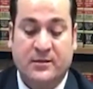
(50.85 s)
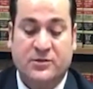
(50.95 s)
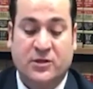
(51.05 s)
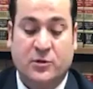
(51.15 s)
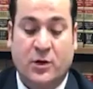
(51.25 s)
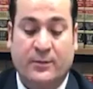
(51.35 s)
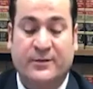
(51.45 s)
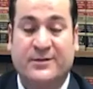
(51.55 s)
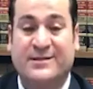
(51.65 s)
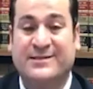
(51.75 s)
This
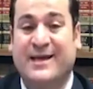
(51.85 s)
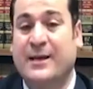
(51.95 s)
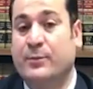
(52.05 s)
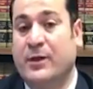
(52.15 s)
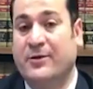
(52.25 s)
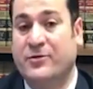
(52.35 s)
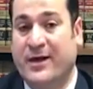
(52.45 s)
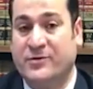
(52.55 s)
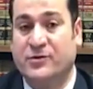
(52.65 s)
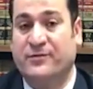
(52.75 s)
requirement does not apply
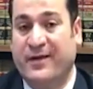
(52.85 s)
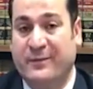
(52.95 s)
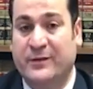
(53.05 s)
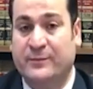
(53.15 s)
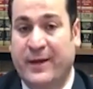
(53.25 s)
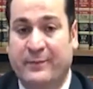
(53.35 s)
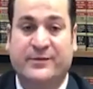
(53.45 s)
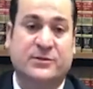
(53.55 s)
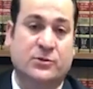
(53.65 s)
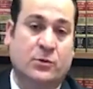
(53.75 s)
to actually family members.